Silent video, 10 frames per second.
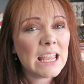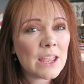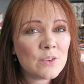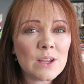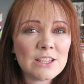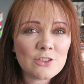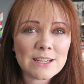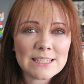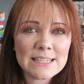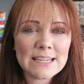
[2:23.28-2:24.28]
If you're
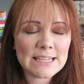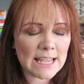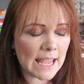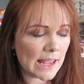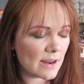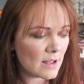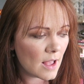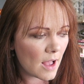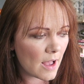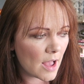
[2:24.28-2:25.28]
interested in
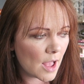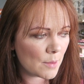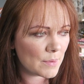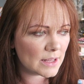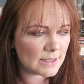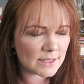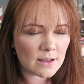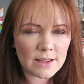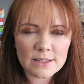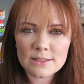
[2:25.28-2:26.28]

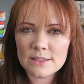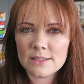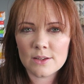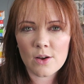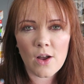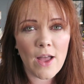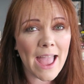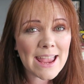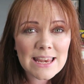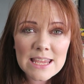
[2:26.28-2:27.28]
science,
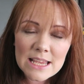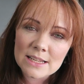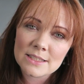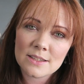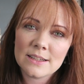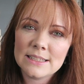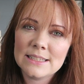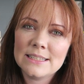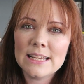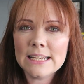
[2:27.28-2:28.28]
any
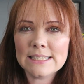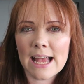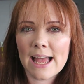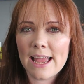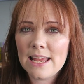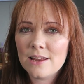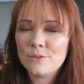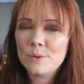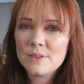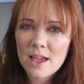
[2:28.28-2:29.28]
sciences at A
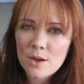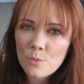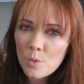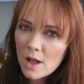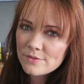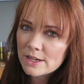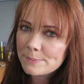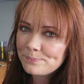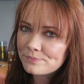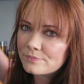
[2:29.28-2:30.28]
level, then what I've
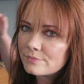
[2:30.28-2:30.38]
done